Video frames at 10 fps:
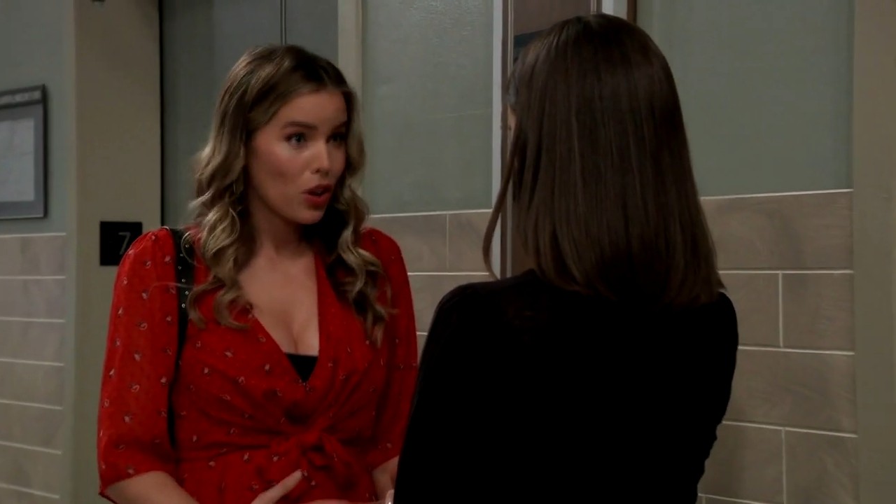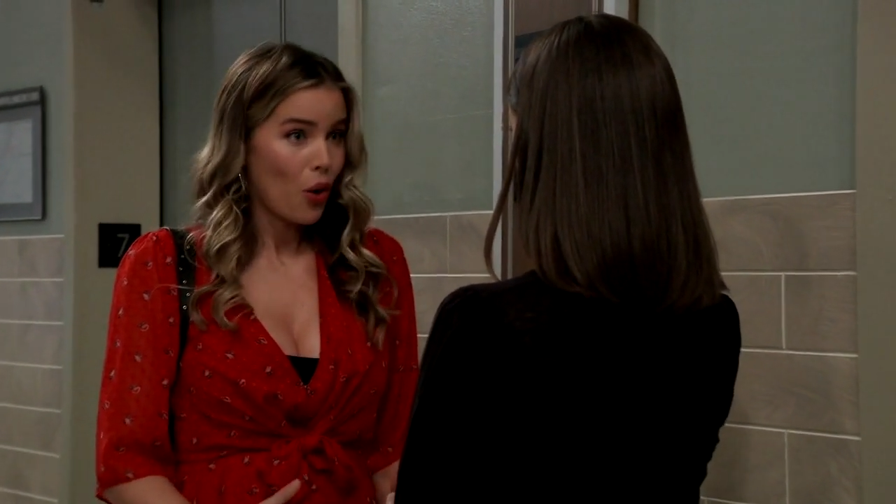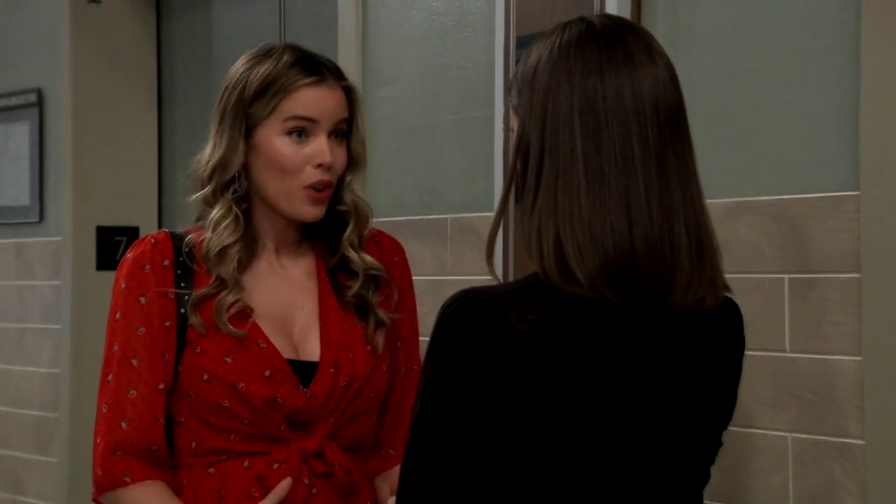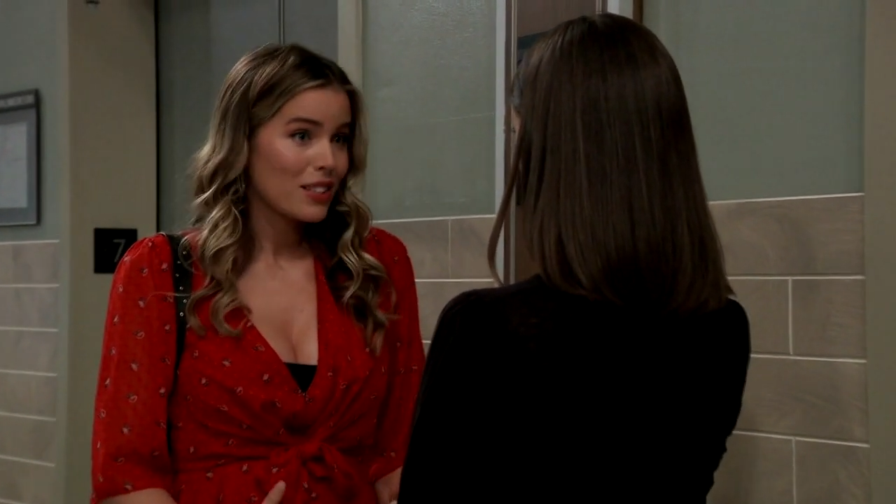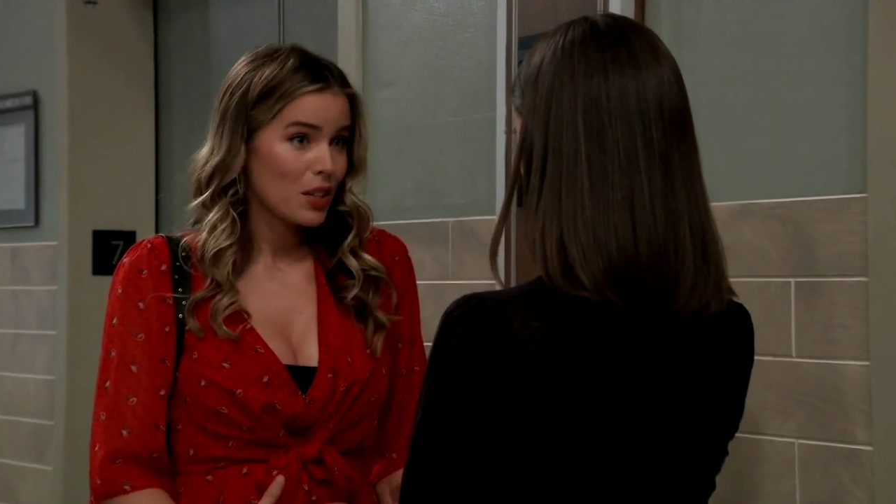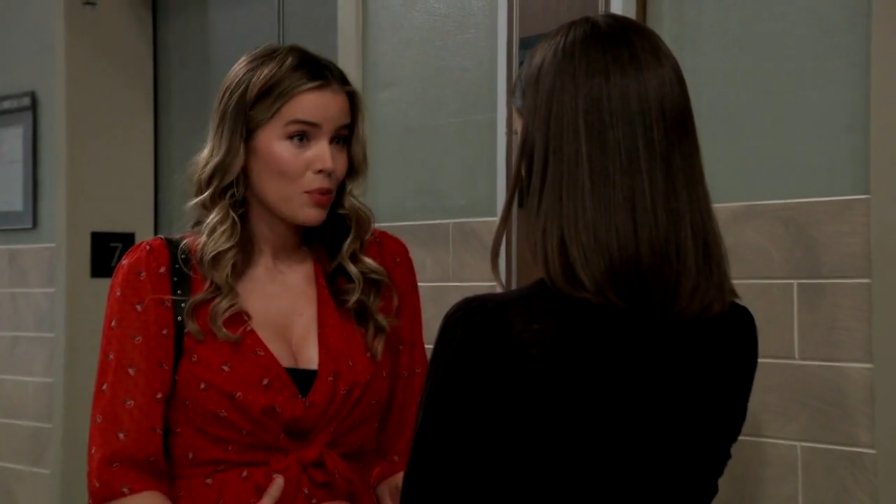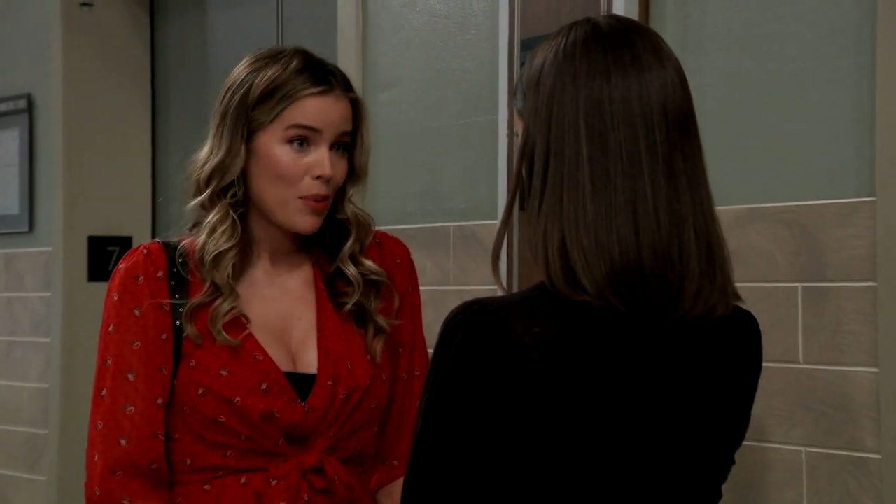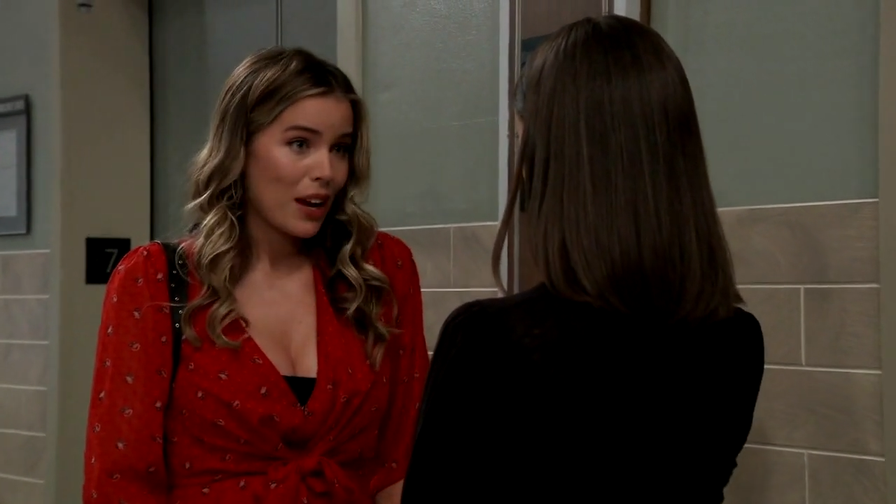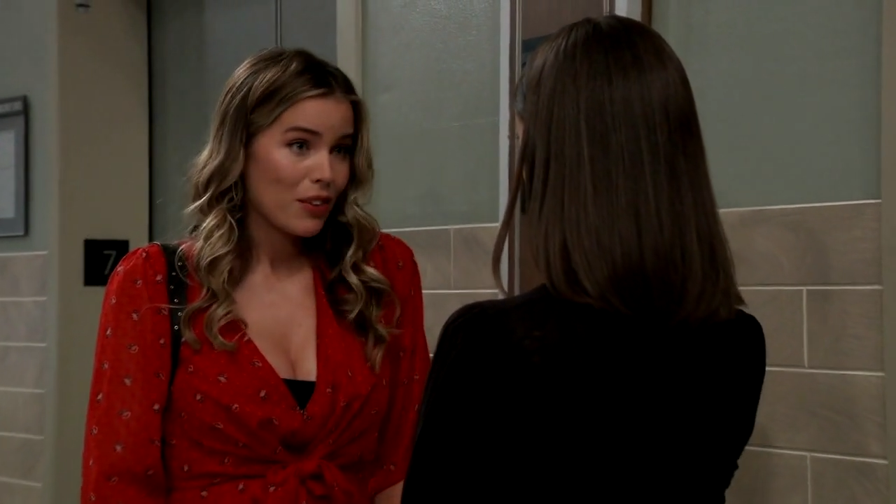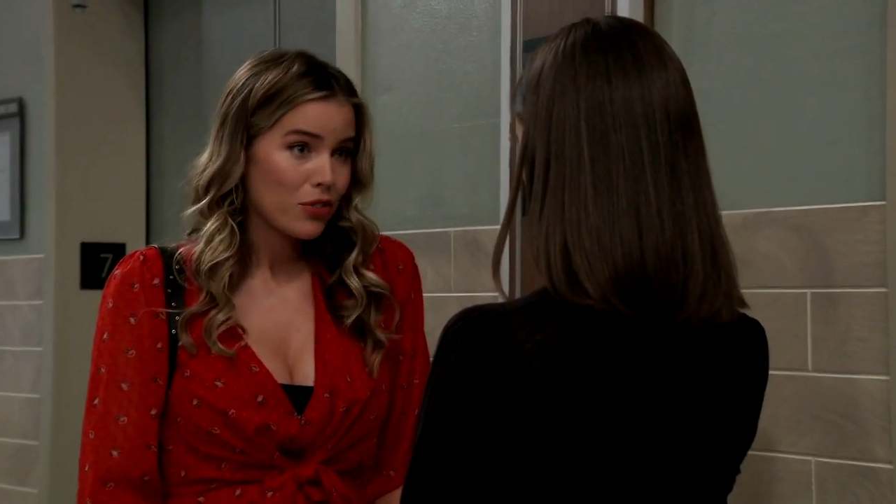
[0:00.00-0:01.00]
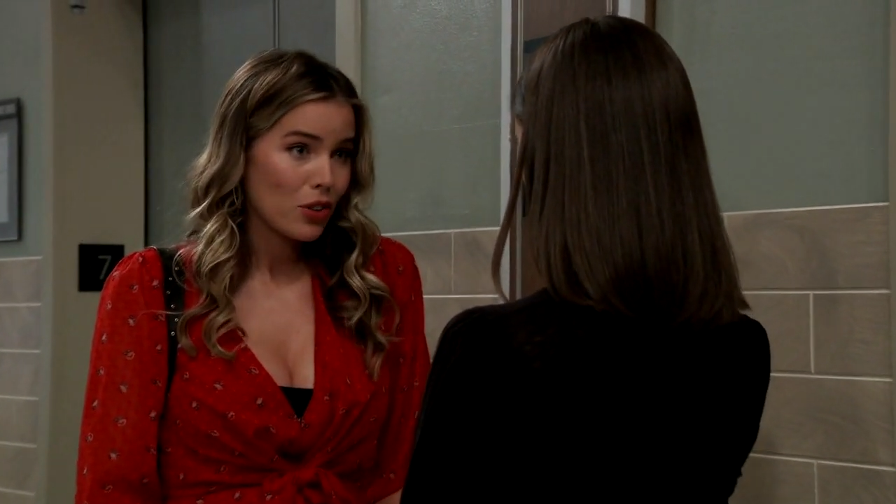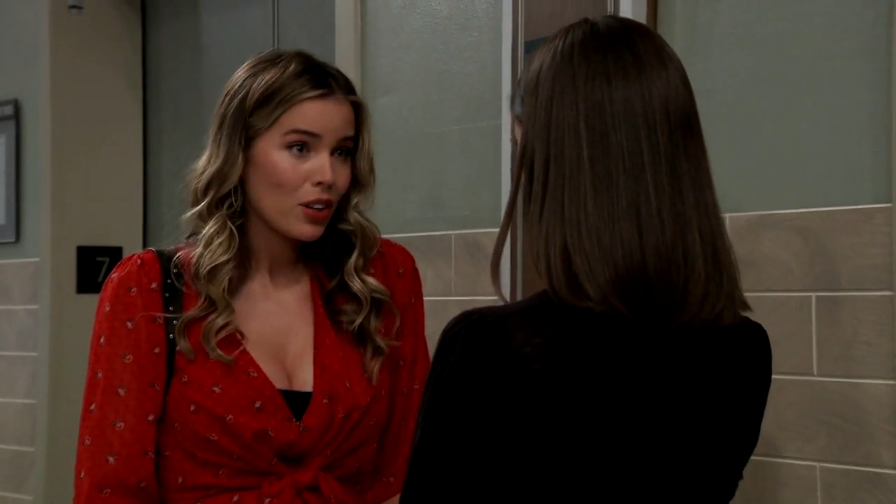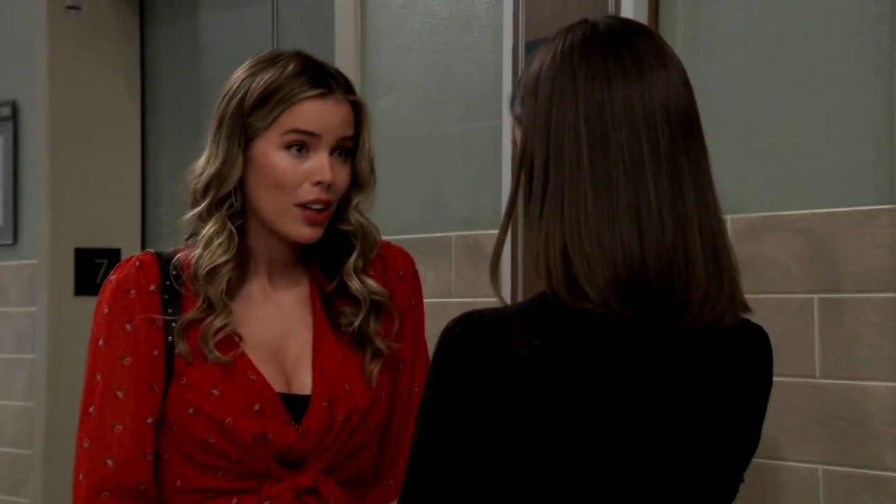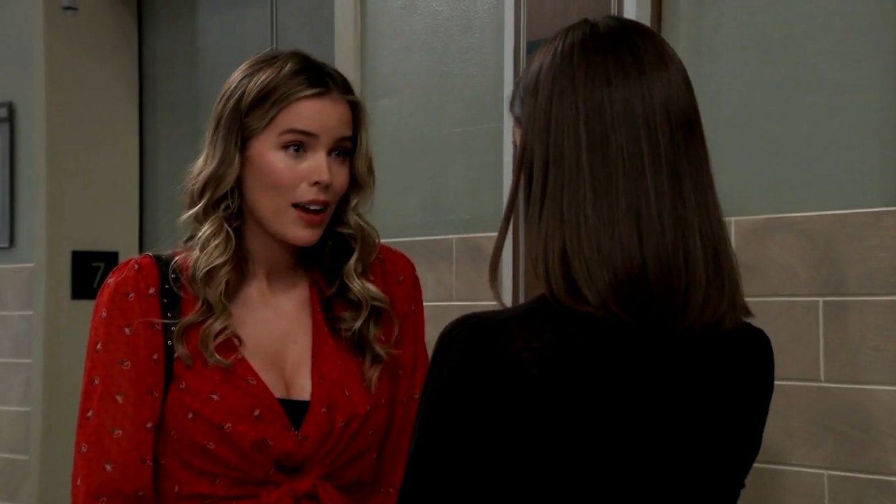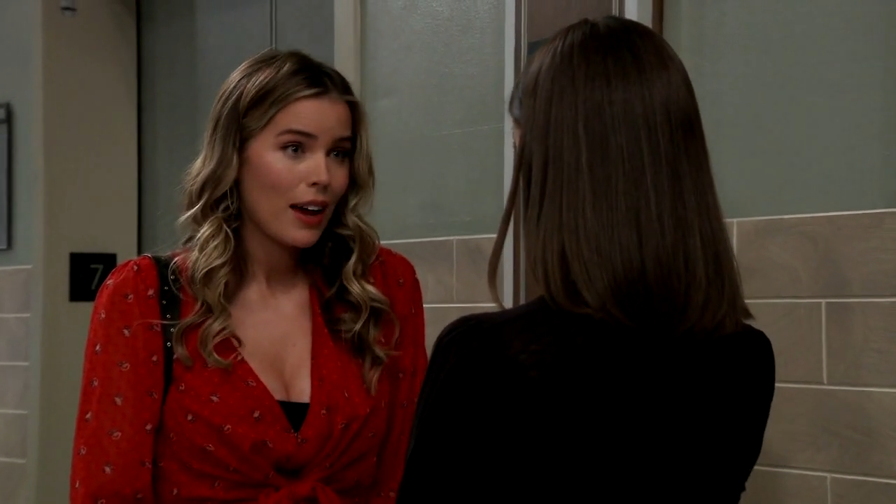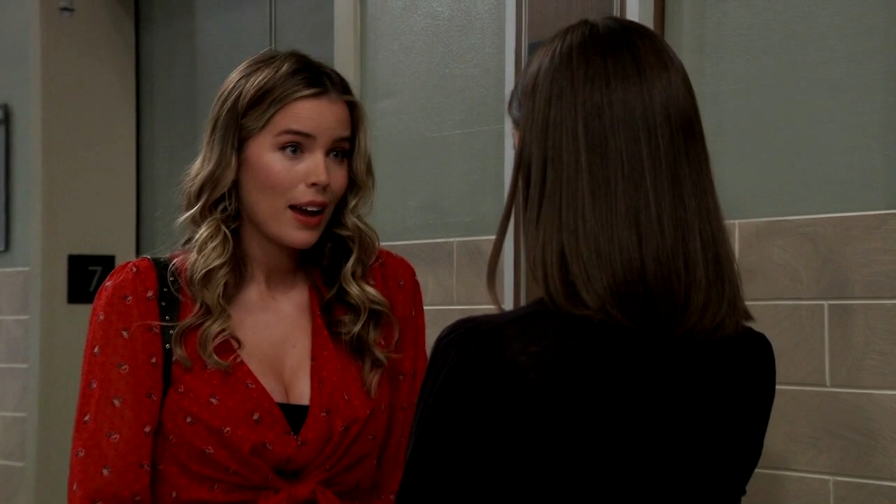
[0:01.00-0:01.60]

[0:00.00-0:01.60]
going to be painful.